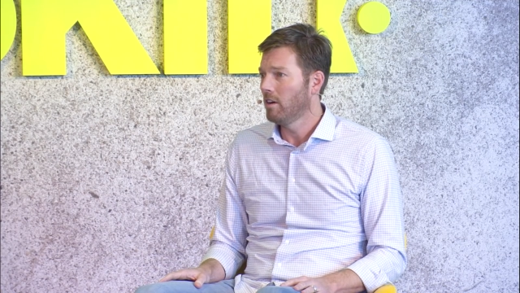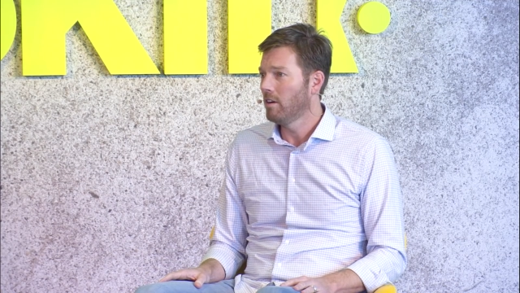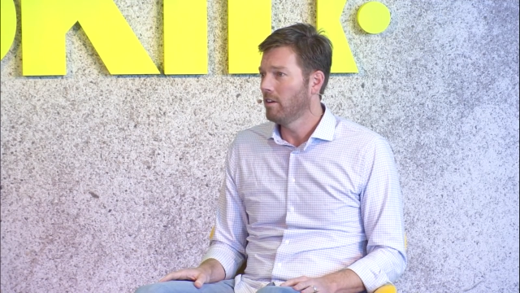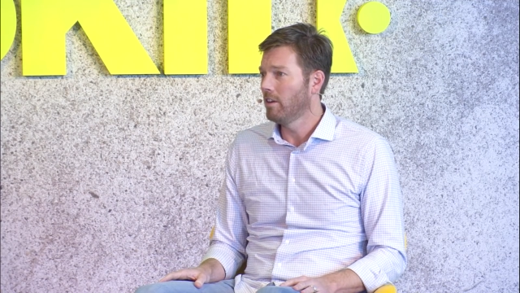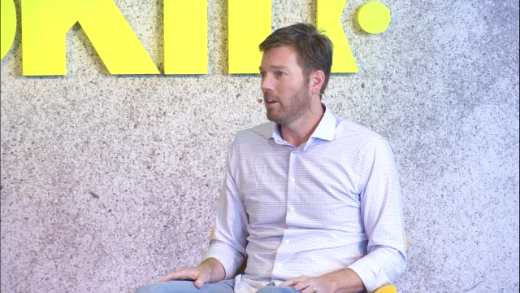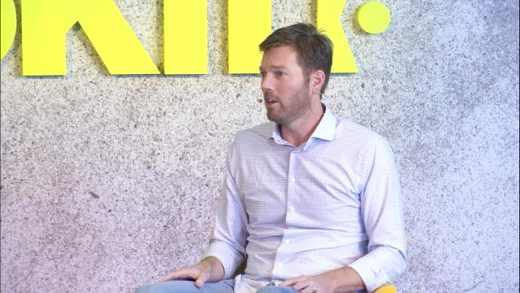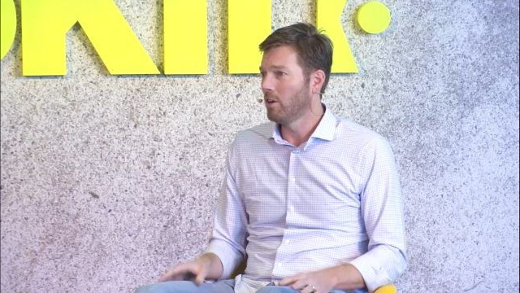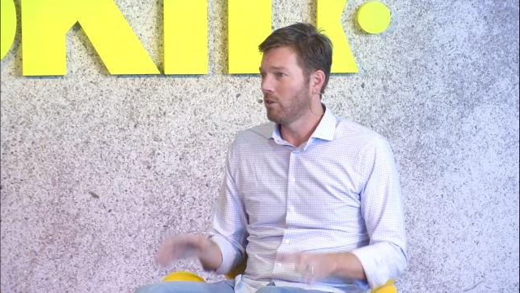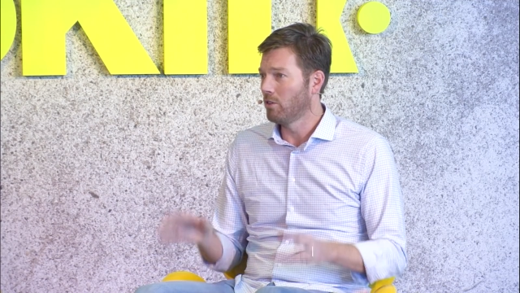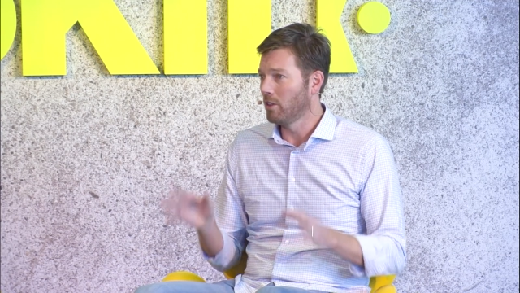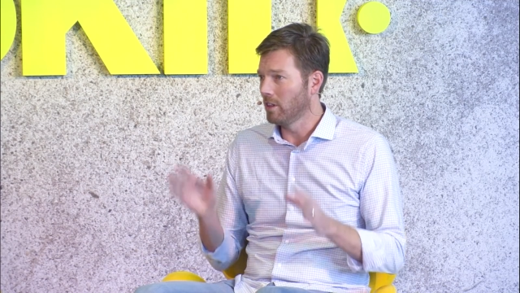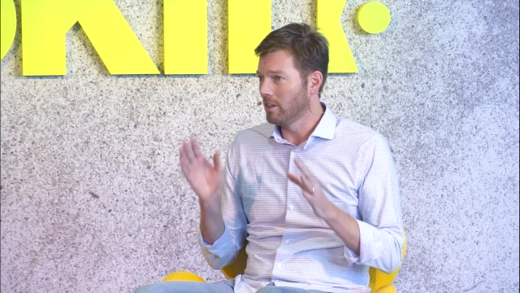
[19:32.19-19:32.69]

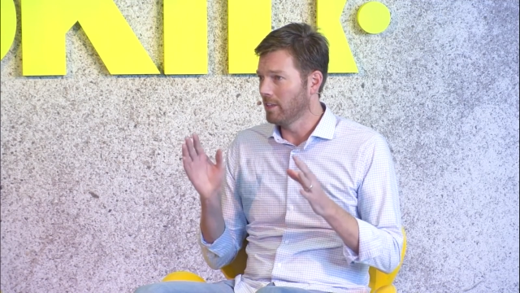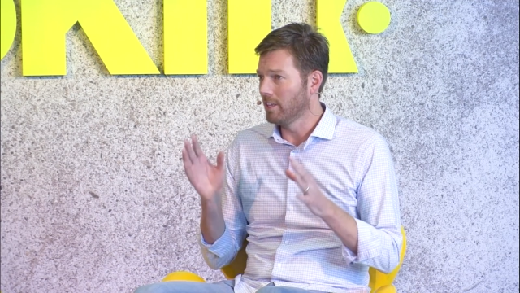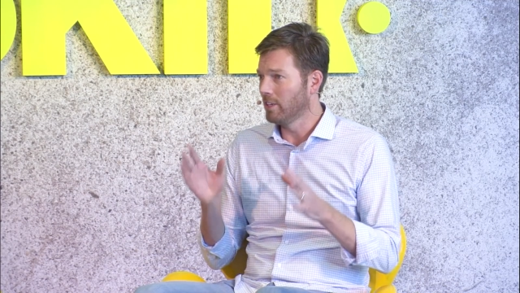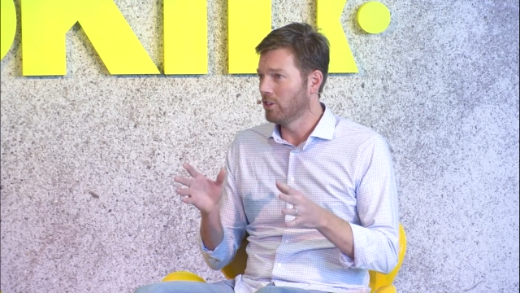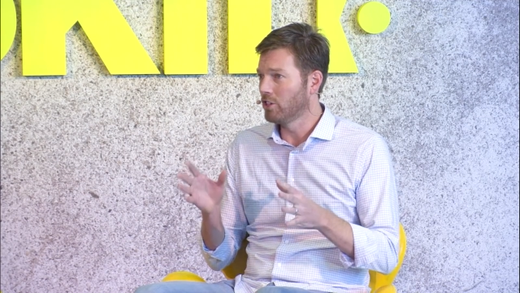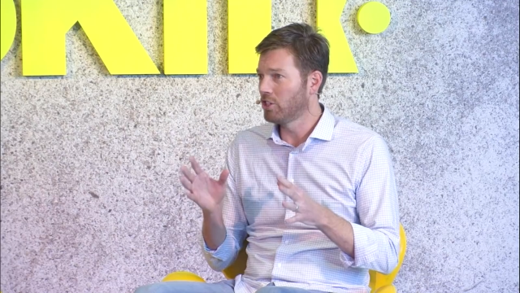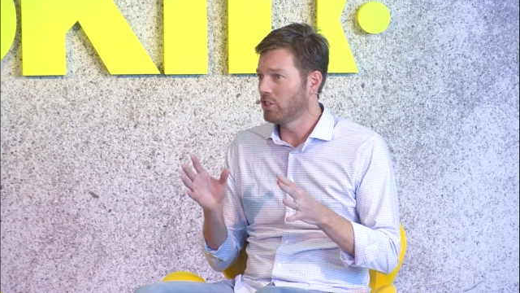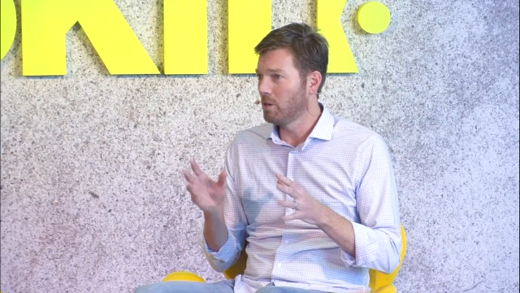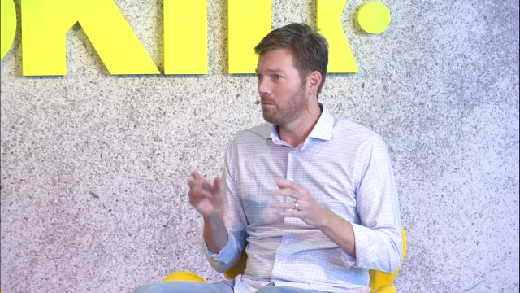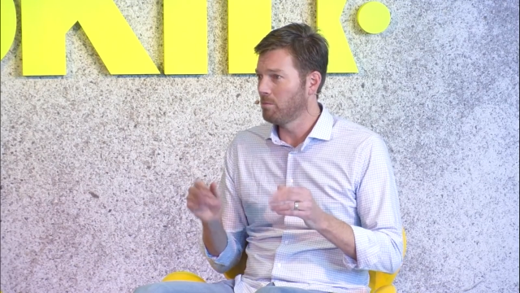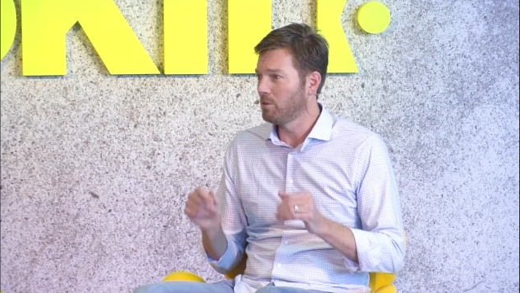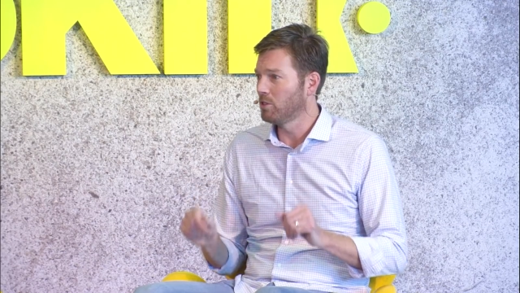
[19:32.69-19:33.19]
the
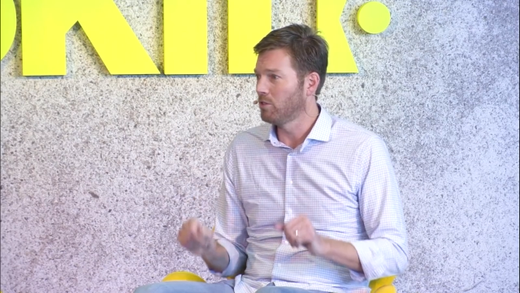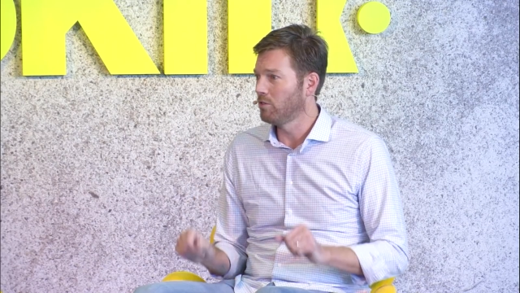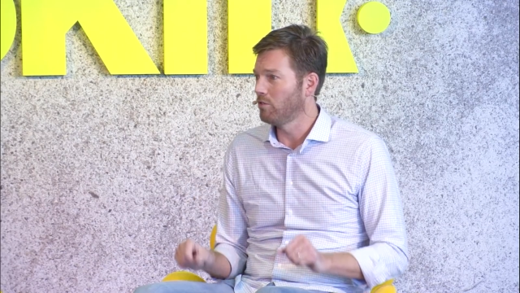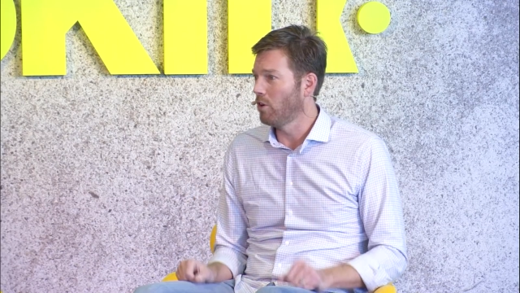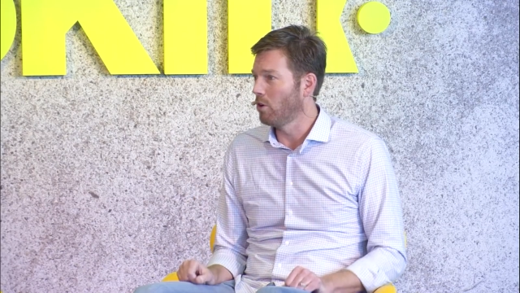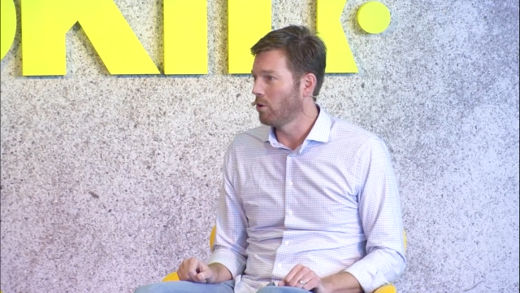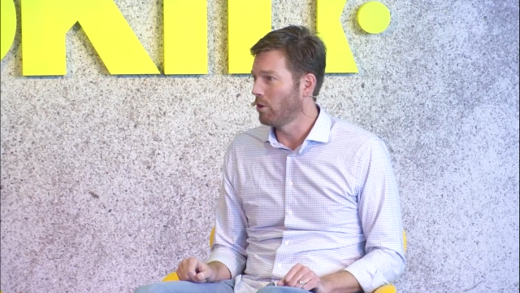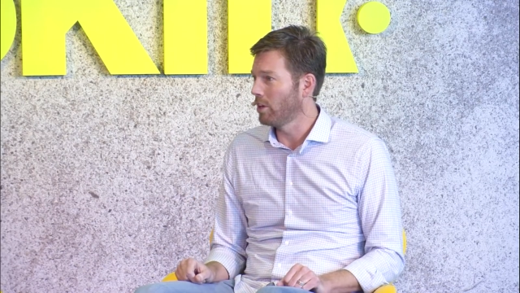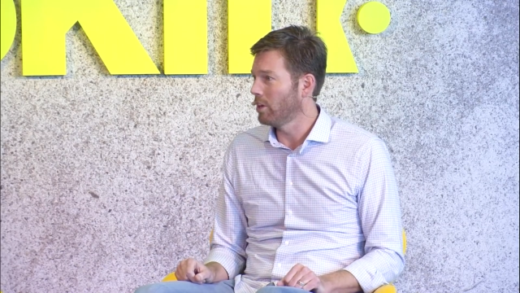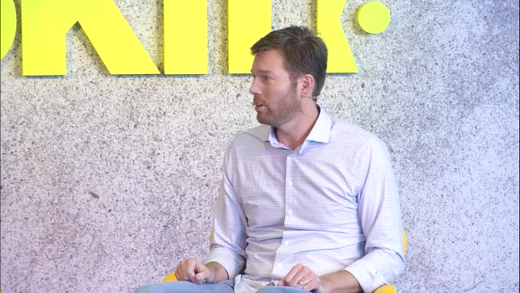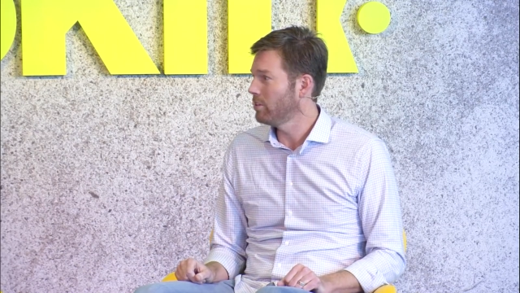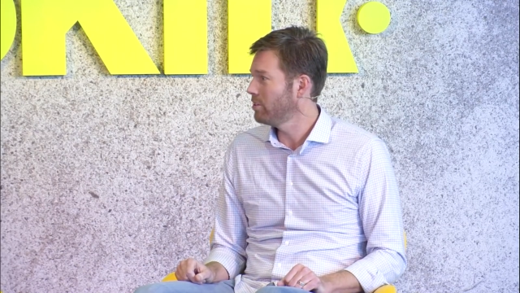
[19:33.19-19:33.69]
leadership is
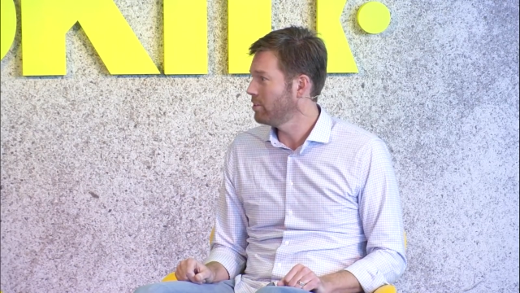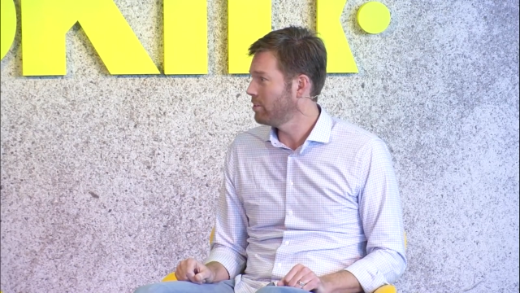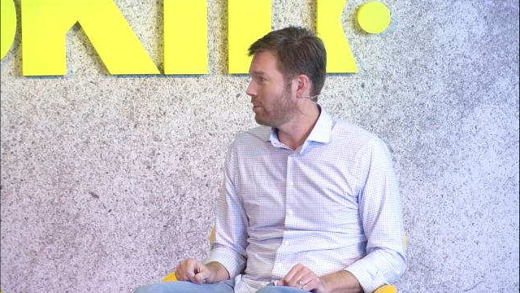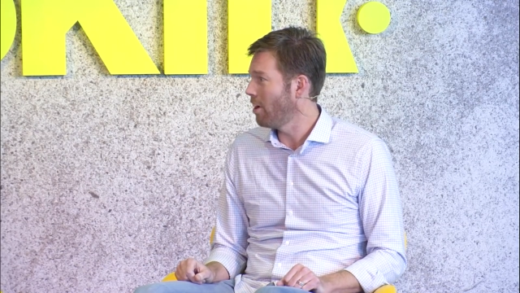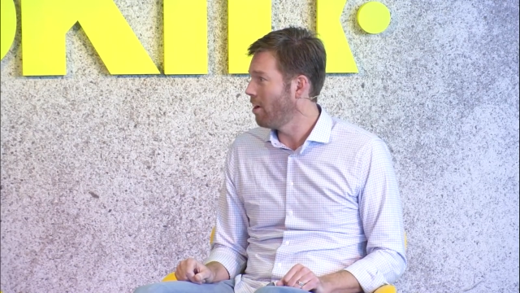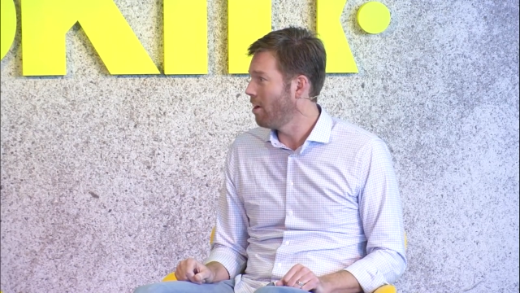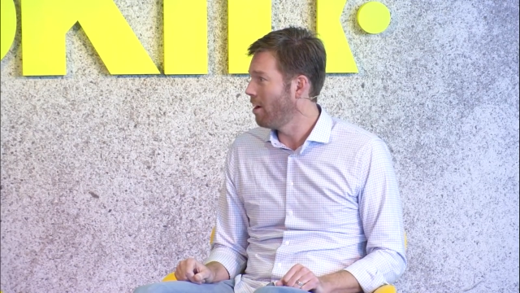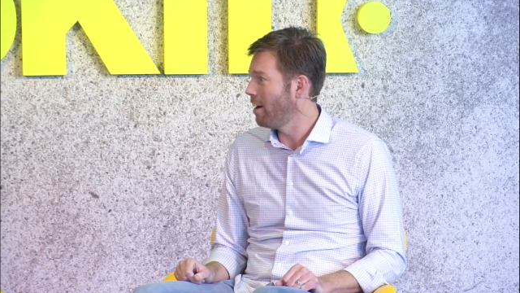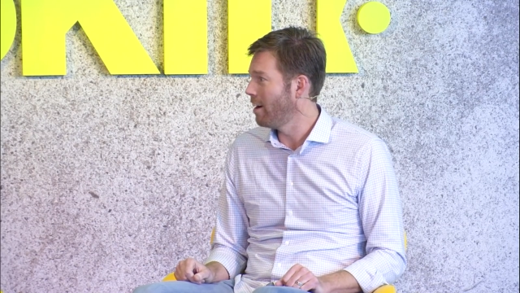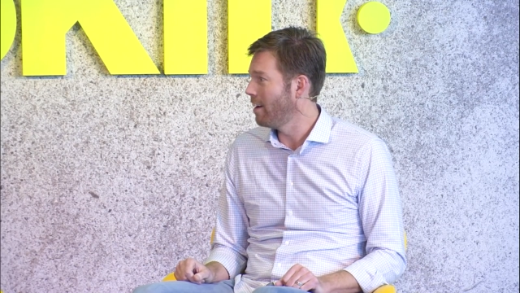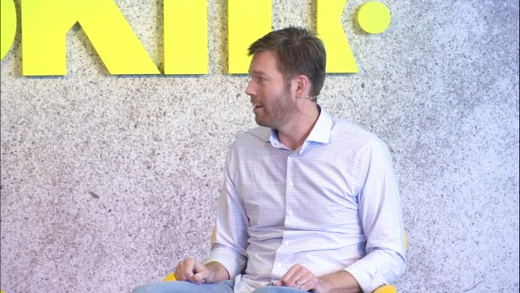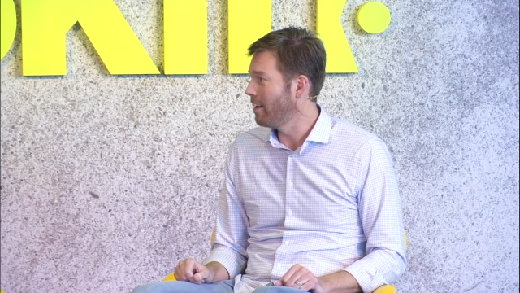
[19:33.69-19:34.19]
focused
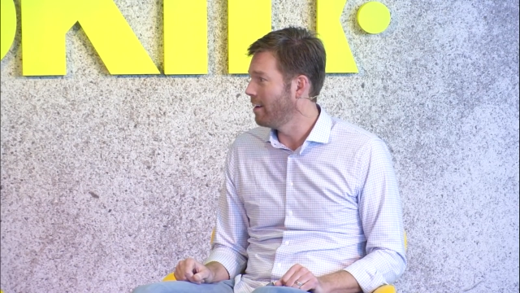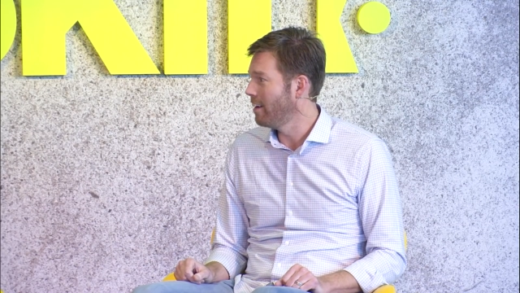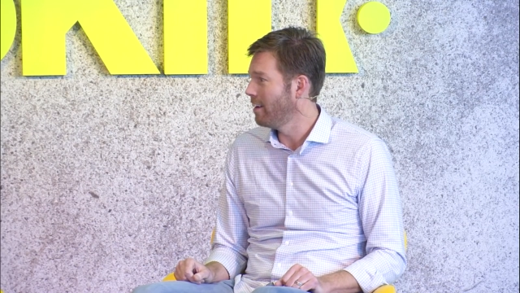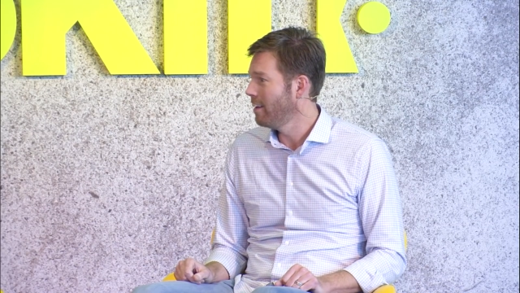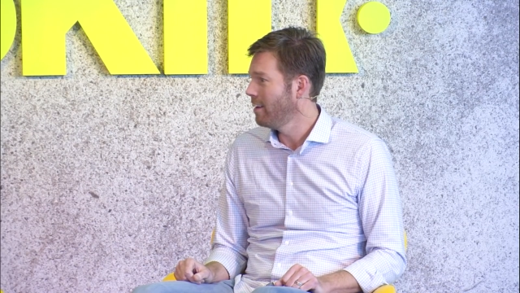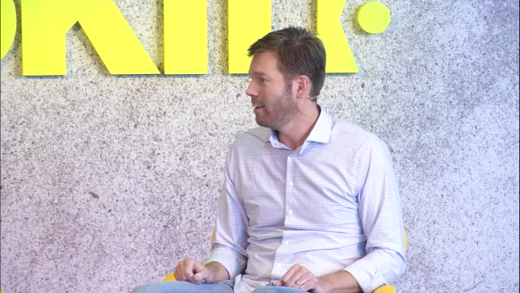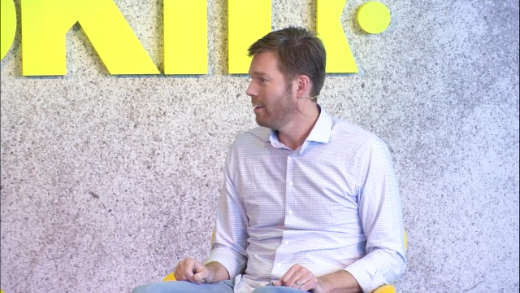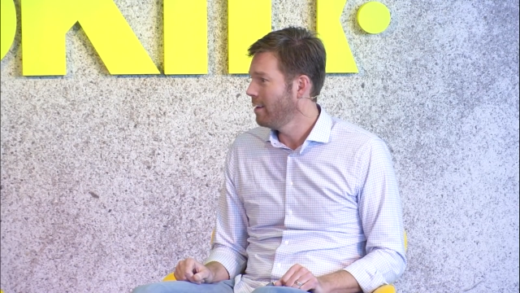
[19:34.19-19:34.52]
on